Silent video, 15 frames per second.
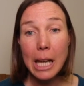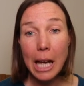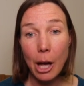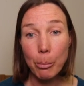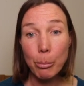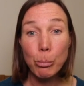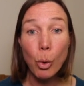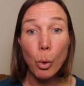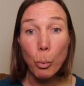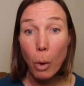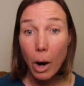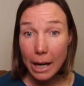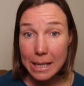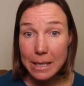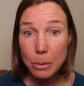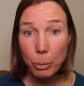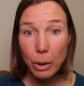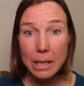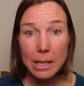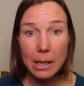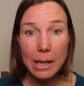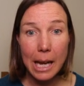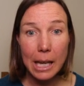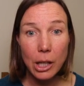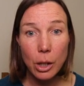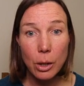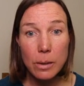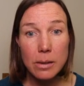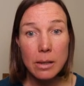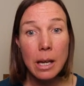more widespread in their
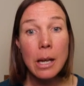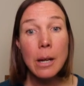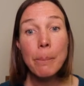use